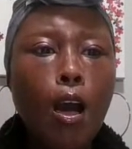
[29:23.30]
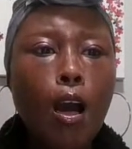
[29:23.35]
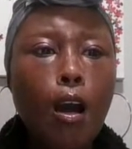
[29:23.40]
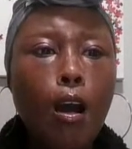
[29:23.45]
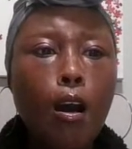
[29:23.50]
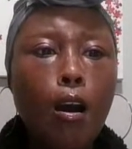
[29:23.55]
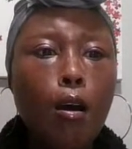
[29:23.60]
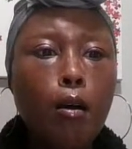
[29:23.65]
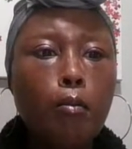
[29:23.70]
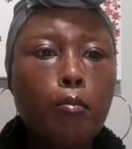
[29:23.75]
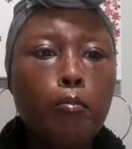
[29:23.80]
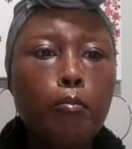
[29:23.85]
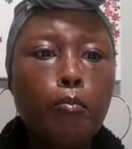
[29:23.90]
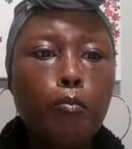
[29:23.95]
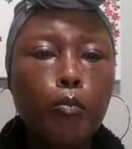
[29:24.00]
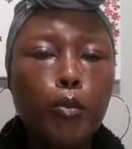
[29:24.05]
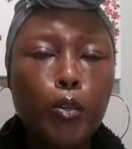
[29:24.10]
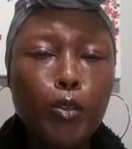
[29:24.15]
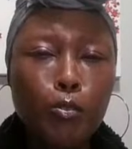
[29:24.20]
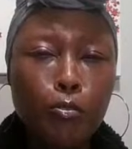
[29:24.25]

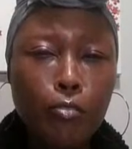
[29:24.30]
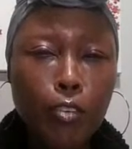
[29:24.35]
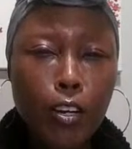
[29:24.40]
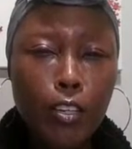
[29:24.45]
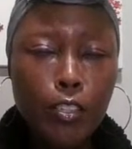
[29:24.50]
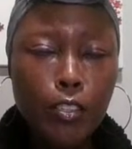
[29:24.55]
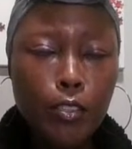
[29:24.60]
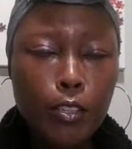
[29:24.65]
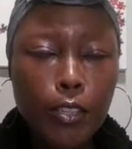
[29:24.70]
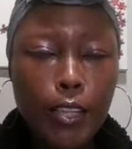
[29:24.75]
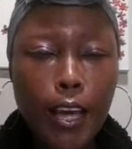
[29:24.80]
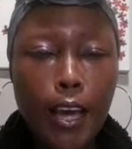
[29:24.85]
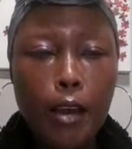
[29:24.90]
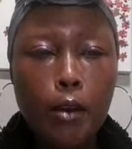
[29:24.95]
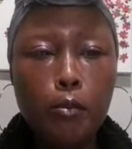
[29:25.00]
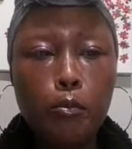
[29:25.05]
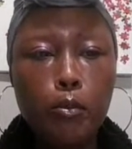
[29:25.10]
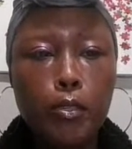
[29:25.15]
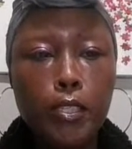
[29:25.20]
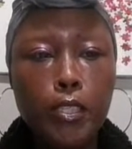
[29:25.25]
when you foster
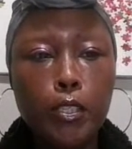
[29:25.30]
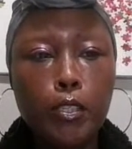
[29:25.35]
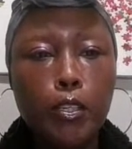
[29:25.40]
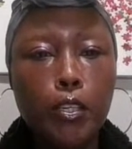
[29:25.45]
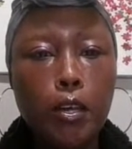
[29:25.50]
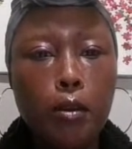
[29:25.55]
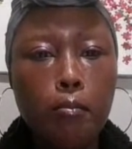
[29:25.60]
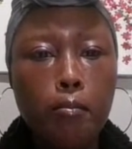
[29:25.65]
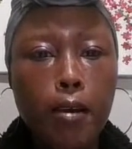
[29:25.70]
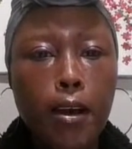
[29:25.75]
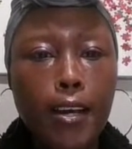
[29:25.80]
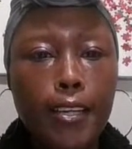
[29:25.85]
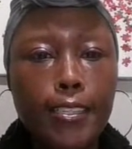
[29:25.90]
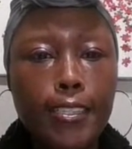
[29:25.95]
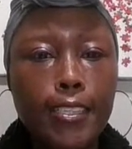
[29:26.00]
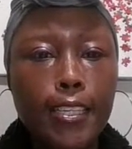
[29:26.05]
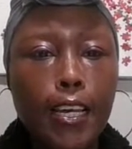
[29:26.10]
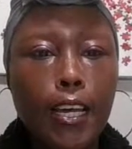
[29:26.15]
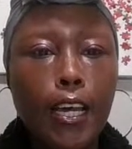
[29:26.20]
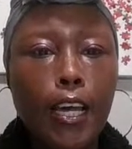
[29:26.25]
that resilient
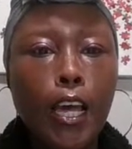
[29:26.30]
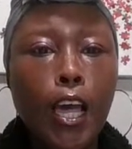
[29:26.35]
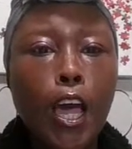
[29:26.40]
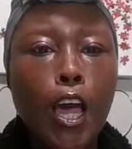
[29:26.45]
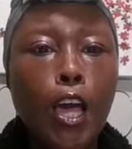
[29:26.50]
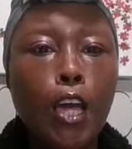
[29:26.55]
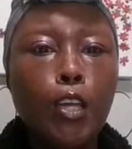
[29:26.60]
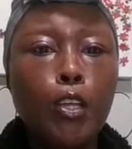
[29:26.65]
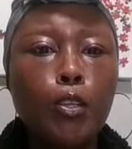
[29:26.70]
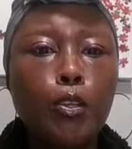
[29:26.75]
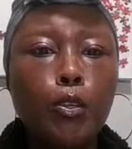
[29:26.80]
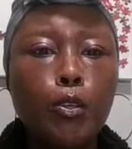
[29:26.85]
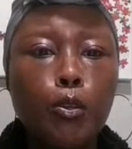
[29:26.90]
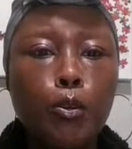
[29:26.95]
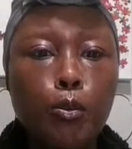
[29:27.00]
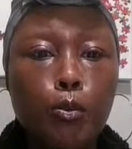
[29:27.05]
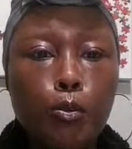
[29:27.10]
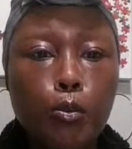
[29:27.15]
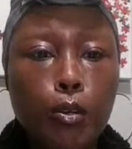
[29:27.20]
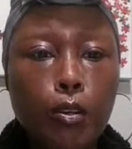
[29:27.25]
mindset,
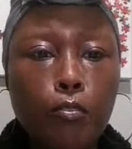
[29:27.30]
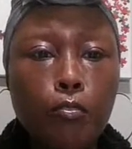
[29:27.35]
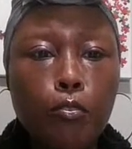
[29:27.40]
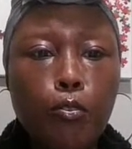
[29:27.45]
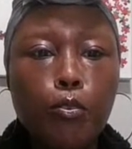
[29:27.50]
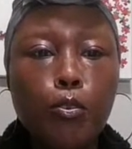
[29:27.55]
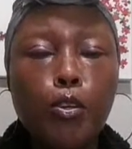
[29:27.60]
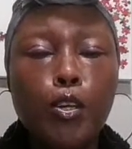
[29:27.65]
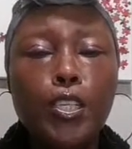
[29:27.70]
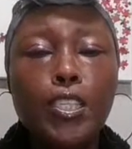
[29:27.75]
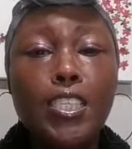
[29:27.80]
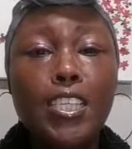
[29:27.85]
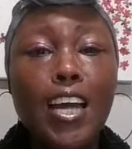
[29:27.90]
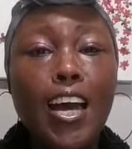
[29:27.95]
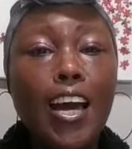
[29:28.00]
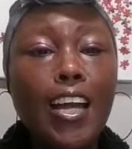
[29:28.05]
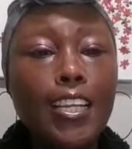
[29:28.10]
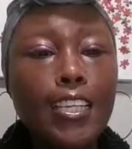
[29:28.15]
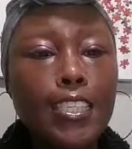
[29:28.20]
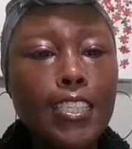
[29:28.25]
you can view your
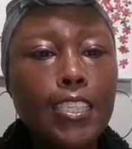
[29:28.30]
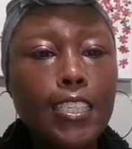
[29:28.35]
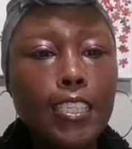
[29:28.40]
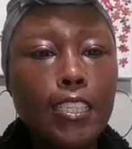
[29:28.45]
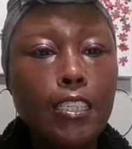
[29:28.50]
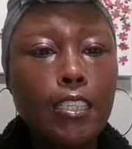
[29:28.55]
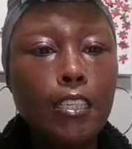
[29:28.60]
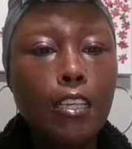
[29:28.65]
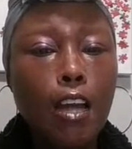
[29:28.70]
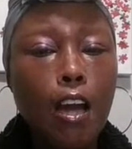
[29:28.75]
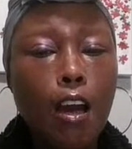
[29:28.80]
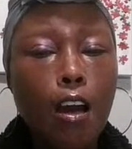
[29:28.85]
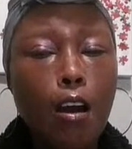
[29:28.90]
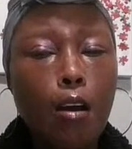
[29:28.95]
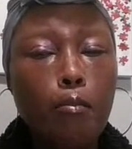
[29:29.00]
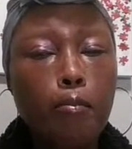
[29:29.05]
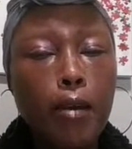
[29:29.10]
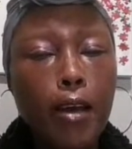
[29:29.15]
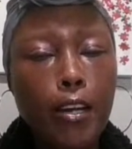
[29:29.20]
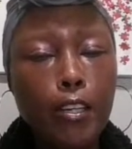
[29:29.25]
challenging
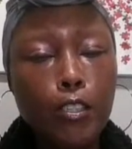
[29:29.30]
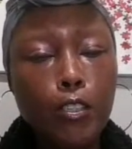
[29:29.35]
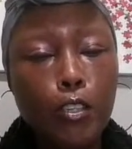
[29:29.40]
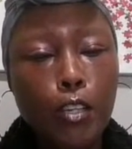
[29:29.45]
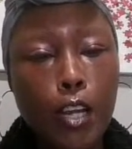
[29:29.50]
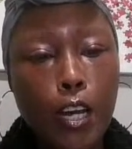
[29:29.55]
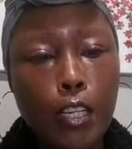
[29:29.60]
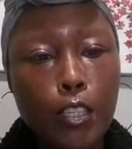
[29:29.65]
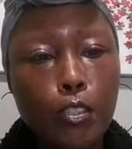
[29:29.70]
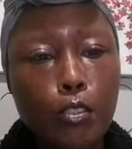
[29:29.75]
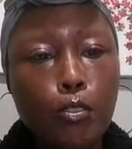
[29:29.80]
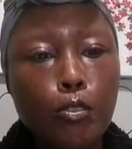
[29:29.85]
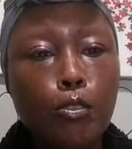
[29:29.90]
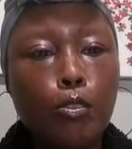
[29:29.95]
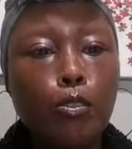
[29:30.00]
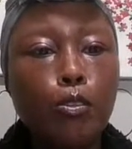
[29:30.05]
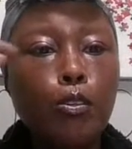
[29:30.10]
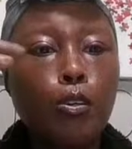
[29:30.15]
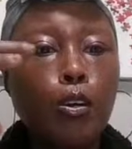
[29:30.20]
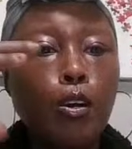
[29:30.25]

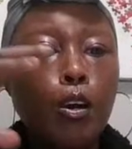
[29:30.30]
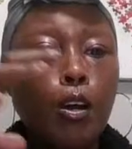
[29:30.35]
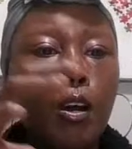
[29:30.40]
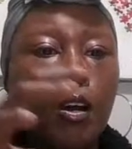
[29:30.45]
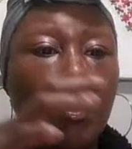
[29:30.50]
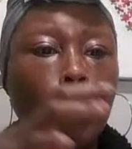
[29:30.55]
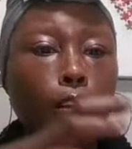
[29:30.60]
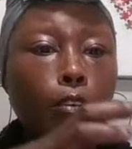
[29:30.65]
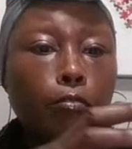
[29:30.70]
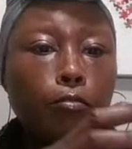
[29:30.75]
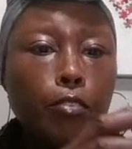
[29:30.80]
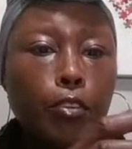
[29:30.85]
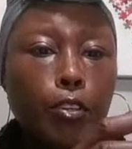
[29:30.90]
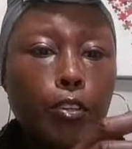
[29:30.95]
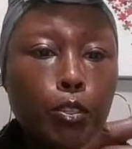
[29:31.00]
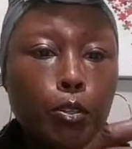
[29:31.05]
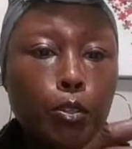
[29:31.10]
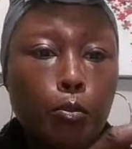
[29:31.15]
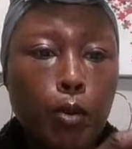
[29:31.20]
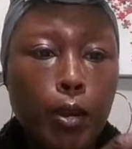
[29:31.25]
astrological
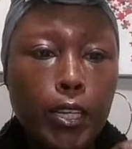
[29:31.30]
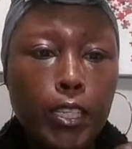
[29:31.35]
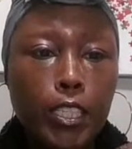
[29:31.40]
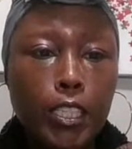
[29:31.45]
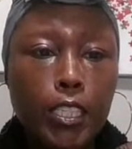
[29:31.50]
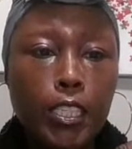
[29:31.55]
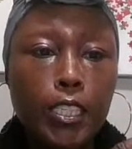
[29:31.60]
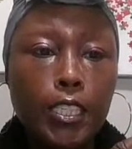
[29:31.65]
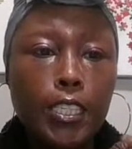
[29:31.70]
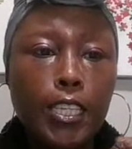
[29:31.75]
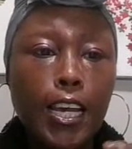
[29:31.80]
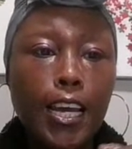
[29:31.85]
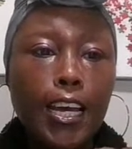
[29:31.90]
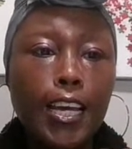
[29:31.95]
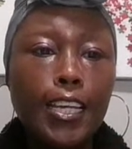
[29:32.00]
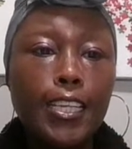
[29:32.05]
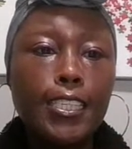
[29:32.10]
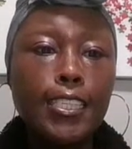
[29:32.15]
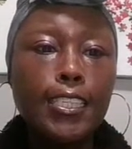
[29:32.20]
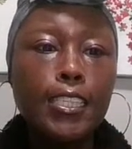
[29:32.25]
configurations
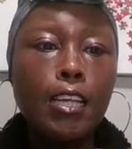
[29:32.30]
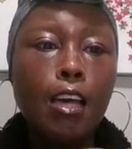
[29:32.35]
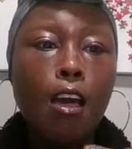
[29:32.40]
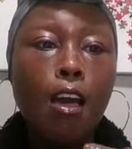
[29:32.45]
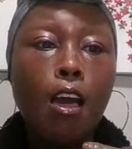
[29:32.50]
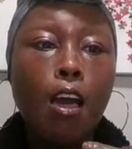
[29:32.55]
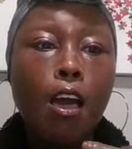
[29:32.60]
as